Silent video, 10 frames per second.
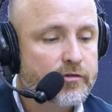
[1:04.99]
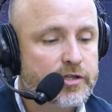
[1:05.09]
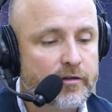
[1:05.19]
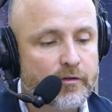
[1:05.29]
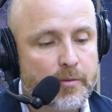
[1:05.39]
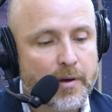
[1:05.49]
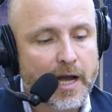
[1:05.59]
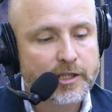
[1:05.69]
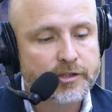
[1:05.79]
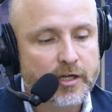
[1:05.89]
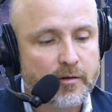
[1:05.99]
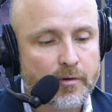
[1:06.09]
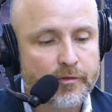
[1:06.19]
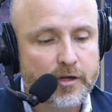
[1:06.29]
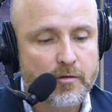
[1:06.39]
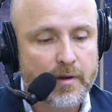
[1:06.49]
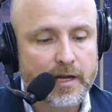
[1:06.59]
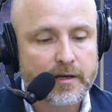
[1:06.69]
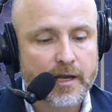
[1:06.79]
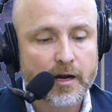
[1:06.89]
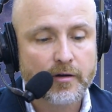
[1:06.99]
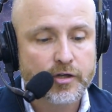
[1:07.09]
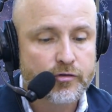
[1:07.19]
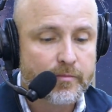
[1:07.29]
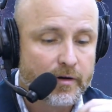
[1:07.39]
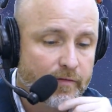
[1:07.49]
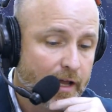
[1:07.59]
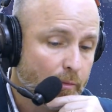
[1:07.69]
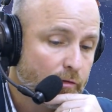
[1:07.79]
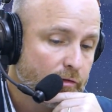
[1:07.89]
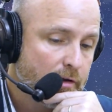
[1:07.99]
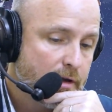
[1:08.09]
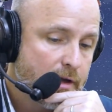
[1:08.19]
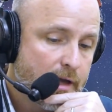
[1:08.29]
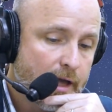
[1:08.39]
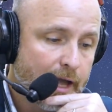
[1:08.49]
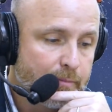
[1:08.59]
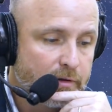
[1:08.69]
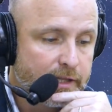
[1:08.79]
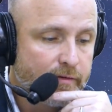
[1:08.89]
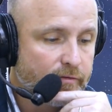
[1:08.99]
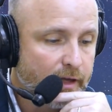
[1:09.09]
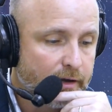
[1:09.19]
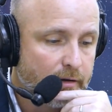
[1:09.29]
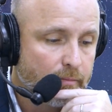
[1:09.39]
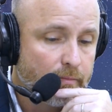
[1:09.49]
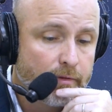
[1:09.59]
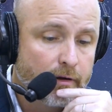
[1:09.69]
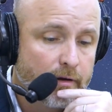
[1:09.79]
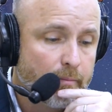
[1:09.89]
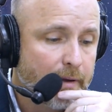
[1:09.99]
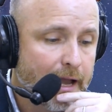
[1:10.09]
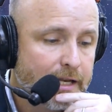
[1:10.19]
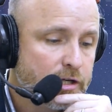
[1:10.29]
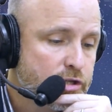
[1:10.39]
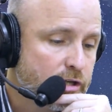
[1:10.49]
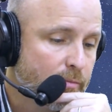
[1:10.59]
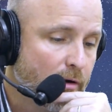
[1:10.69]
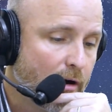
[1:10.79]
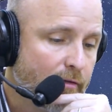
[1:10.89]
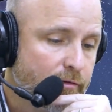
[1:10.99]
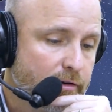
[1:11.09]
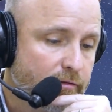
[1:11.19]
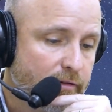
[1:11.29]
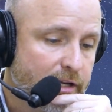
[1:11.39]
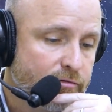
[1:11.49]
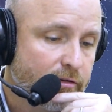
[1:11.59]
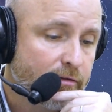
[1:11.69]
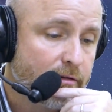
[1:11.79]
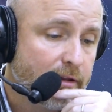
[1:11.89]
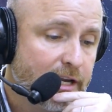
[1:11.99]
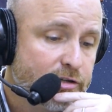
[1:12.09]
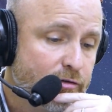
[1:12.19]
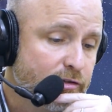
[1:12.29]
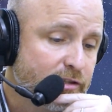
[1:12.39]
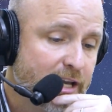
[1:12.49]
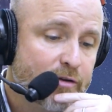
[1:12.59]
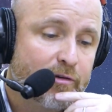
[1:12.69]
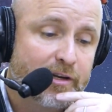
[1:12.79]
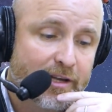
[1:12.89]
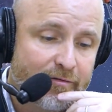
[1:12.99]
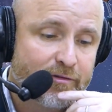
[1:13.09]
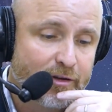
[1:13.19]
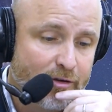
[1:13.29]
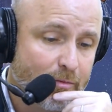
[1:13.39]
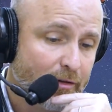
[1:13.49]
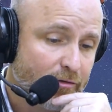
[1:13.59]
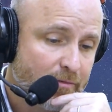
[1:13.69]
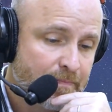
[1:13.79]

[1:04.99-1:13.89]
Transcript: She is very passionate about the humane care and treatment of animals and believes that the companionship offered is nature's sacred gift to humans.